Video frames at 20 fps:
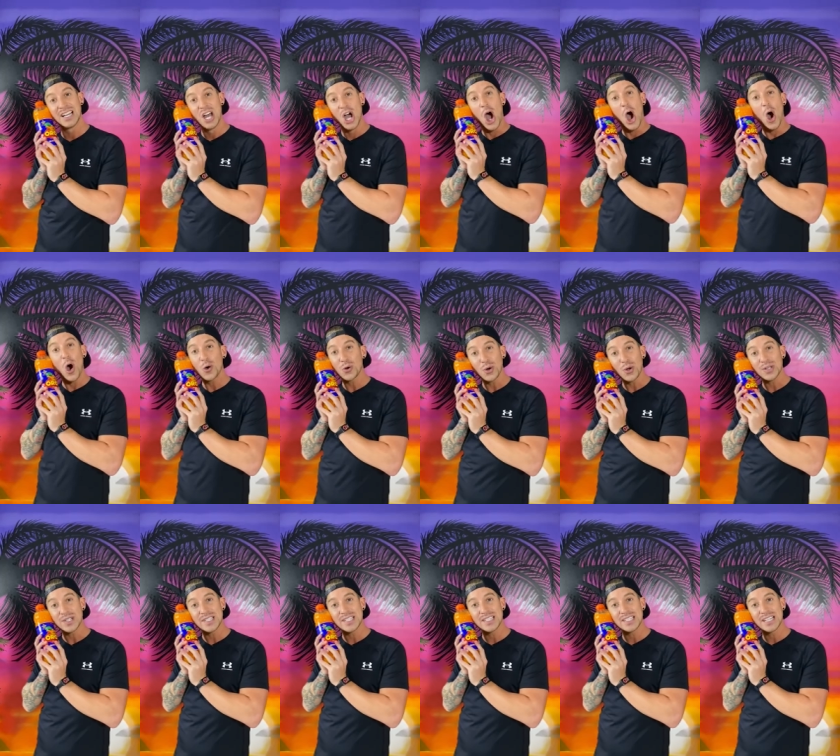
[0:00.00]

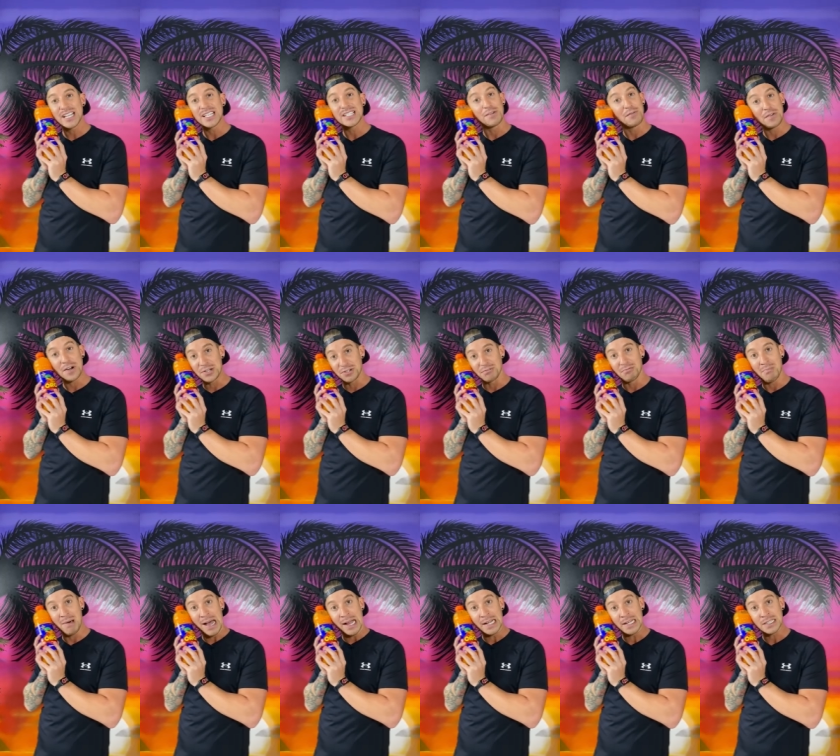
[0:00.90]
Oros is a friend of
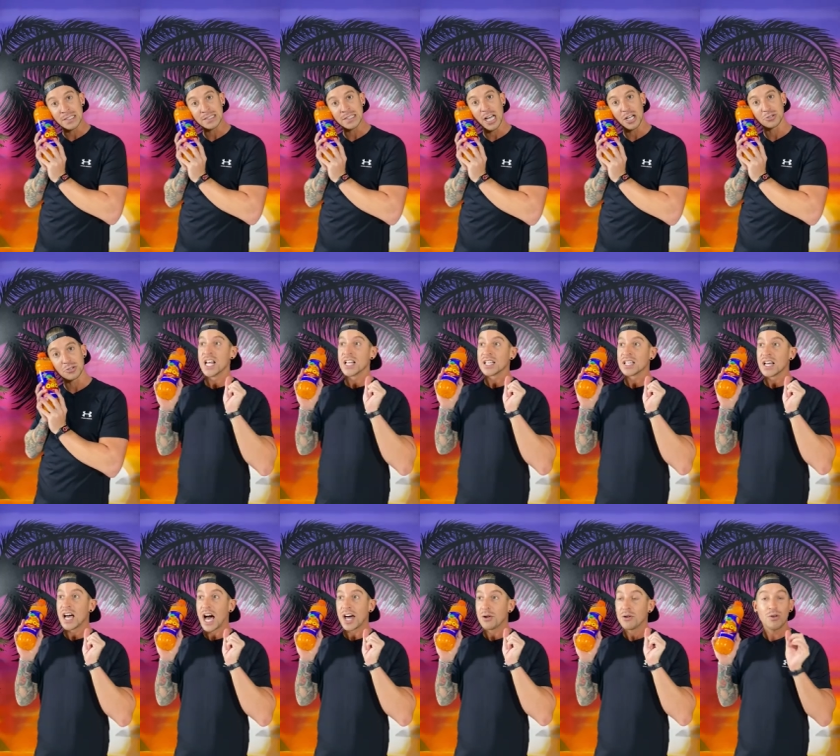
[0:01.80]
mine, actually.
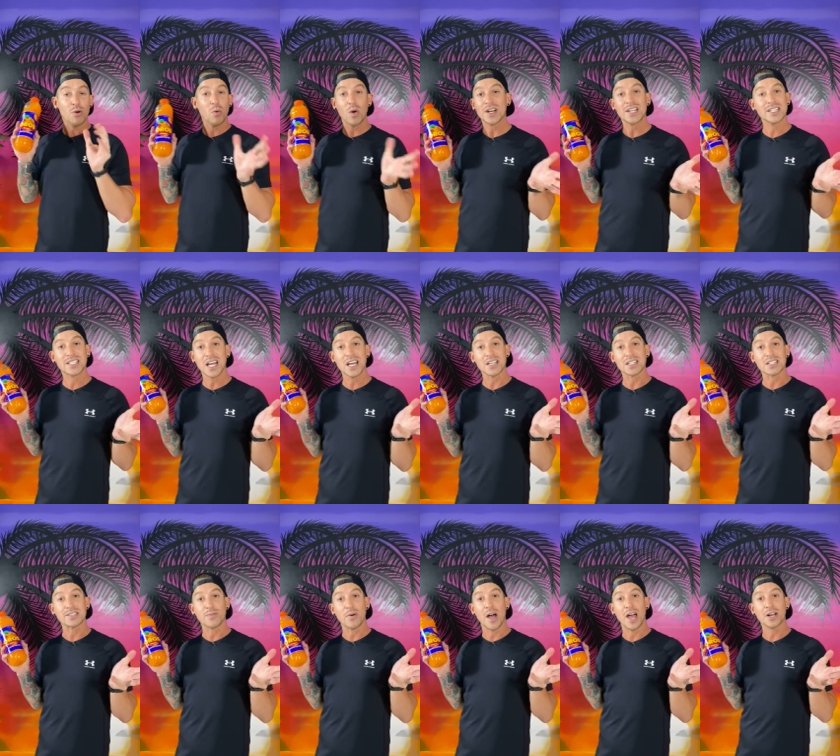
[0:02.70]
I don't know what it
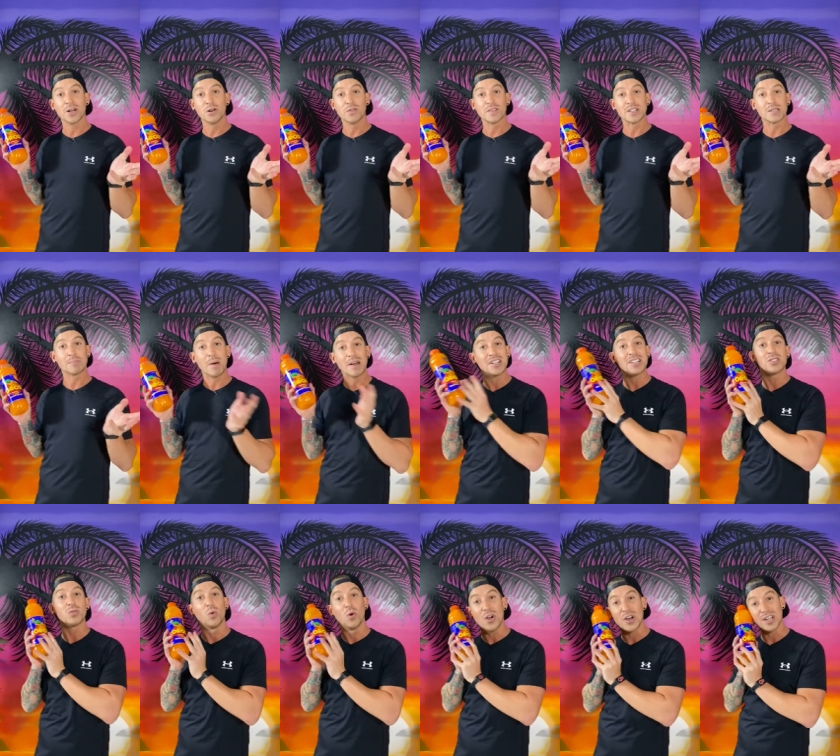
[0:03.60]
does for hangovers, but
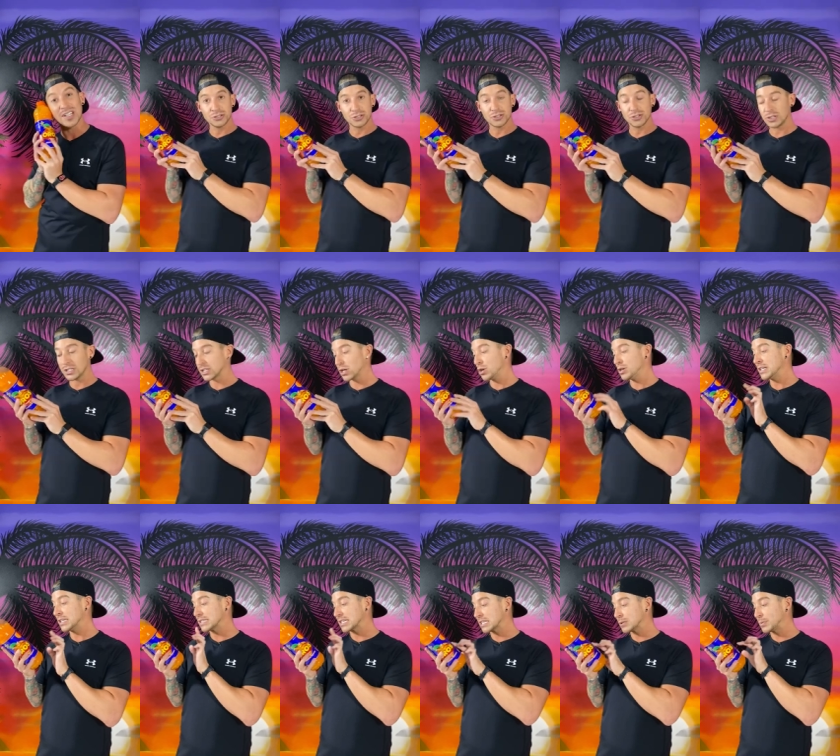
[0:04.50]
it works. It's
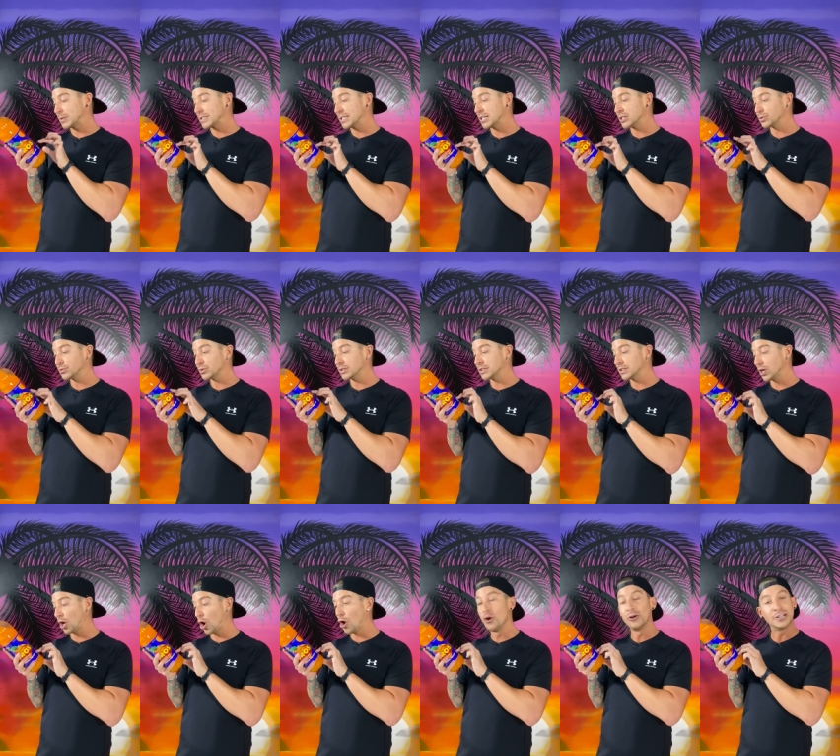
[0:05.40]
only 6%
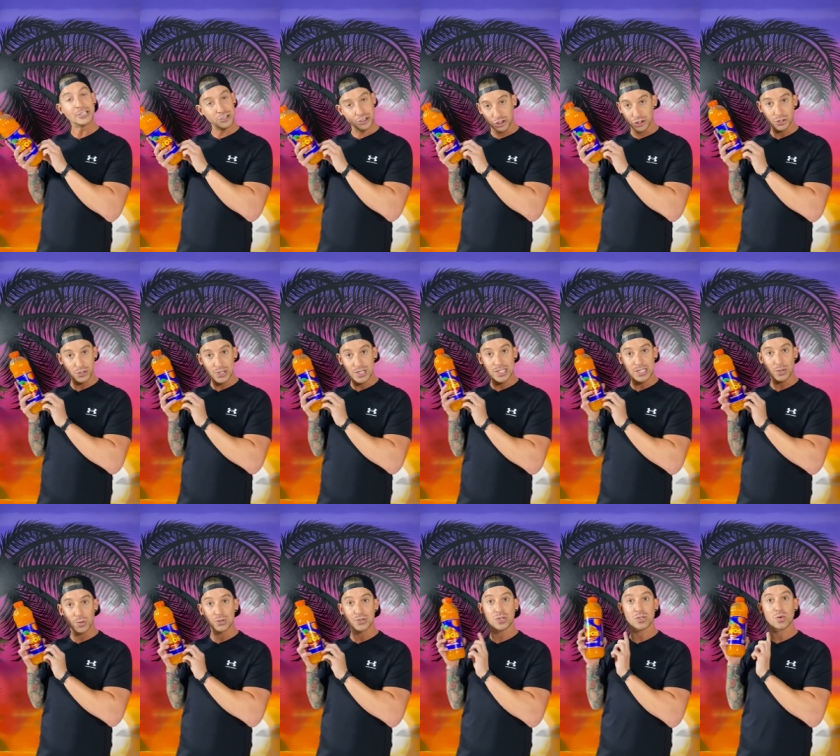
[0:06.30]
real orange juice,
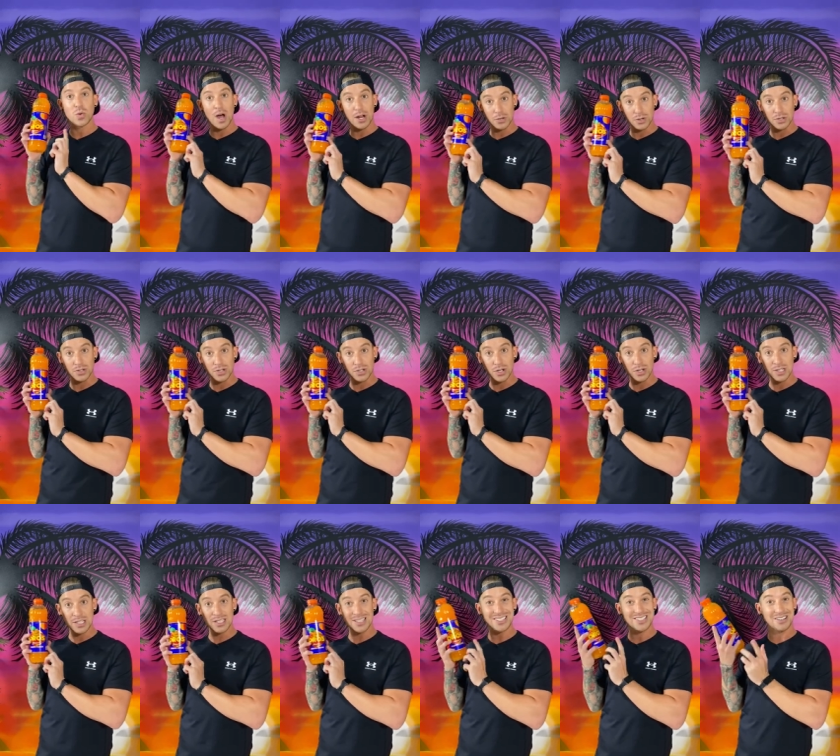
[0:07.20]
which is quite
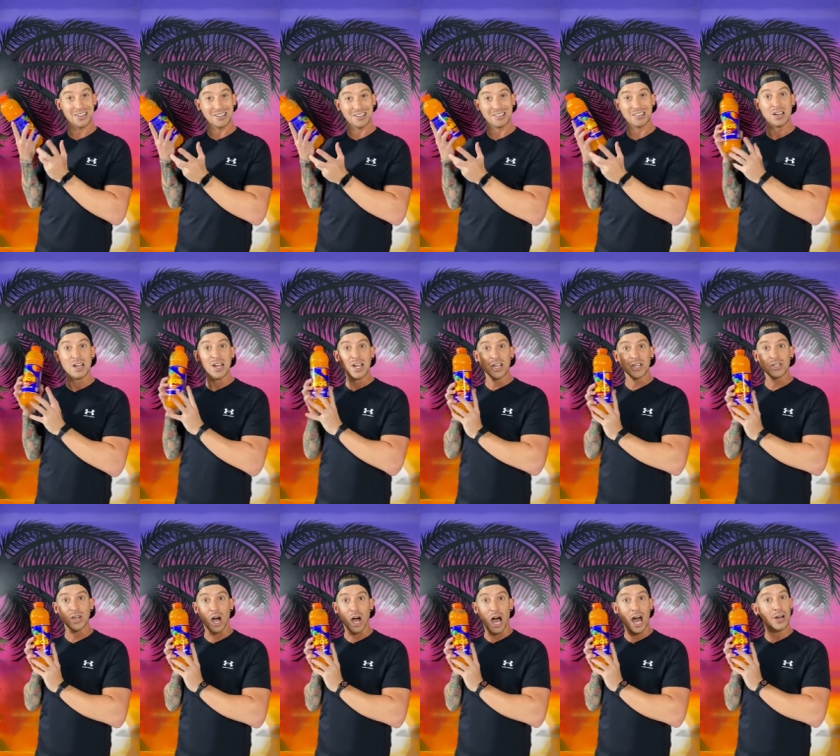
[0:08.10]
concerning. So
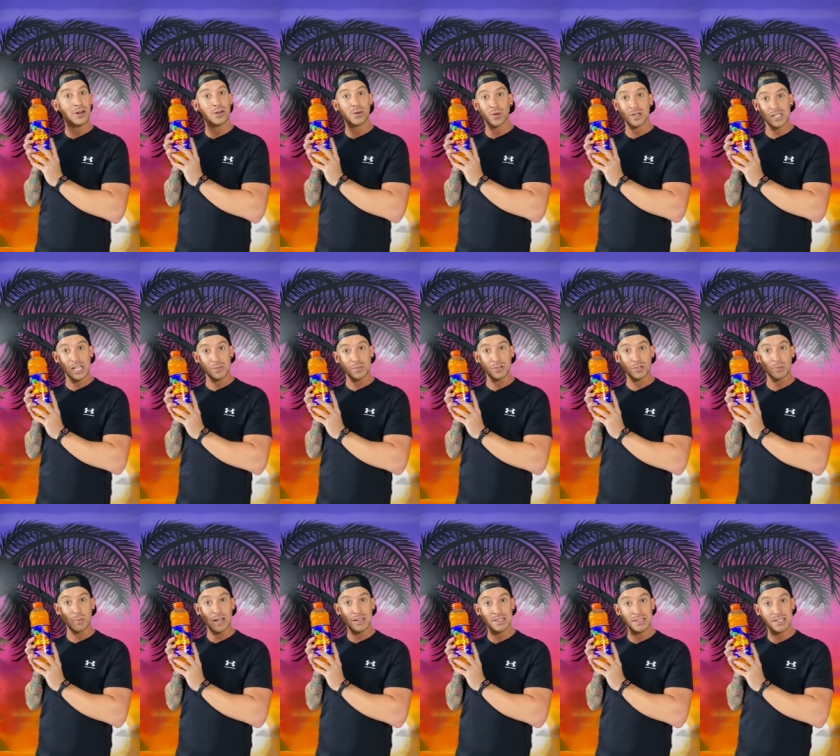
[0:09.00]
yeah, I don't know what's happening
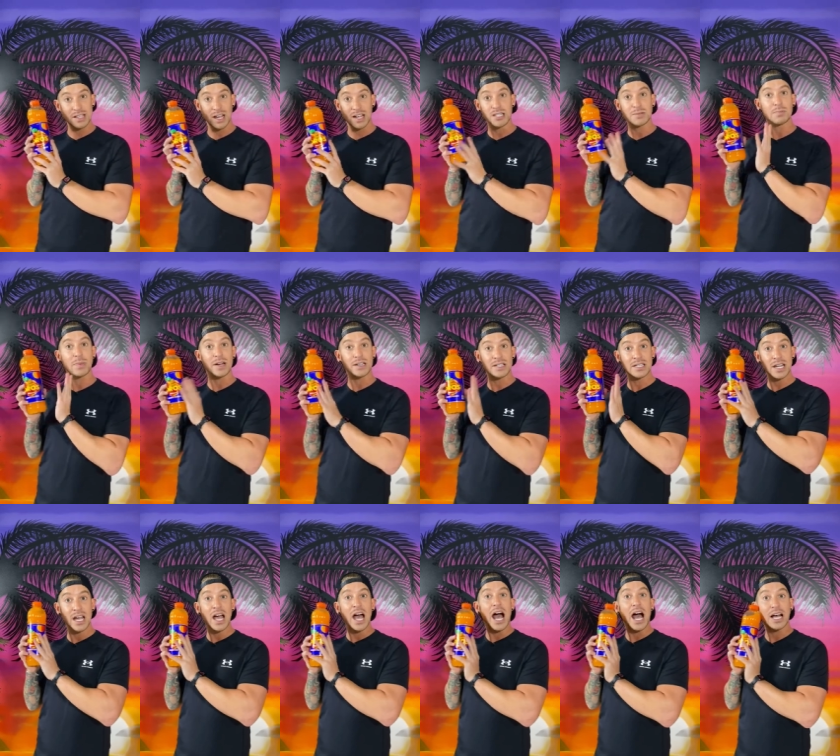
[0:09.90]
to my insides, but
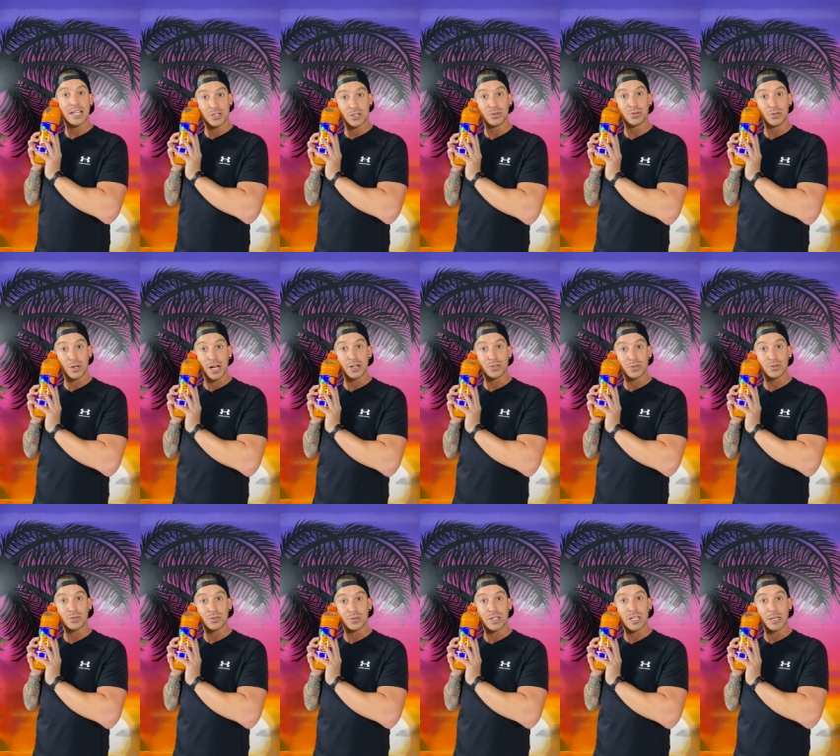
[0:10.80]
I
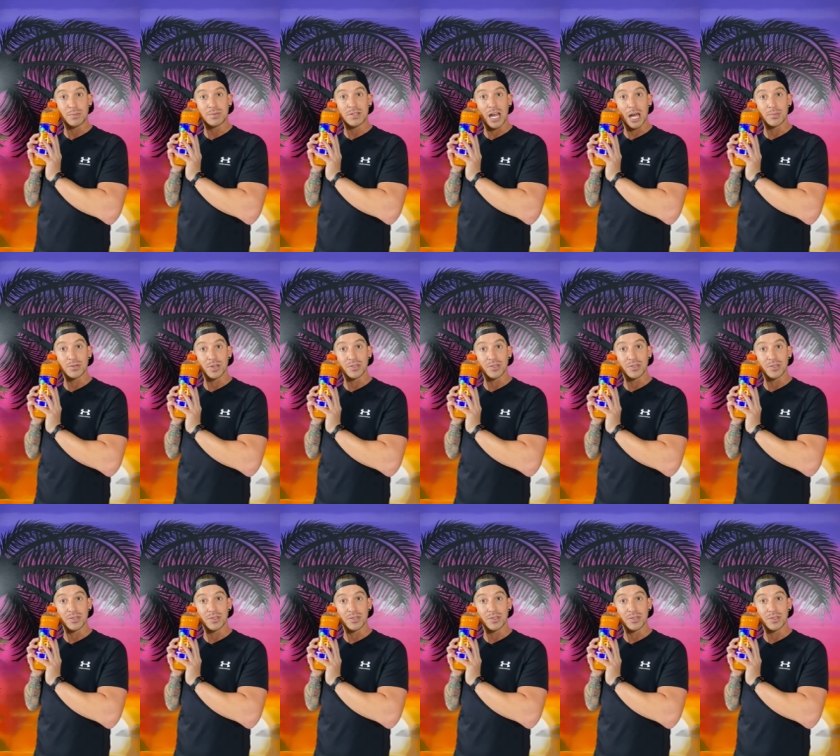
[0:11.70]
do keep tabs on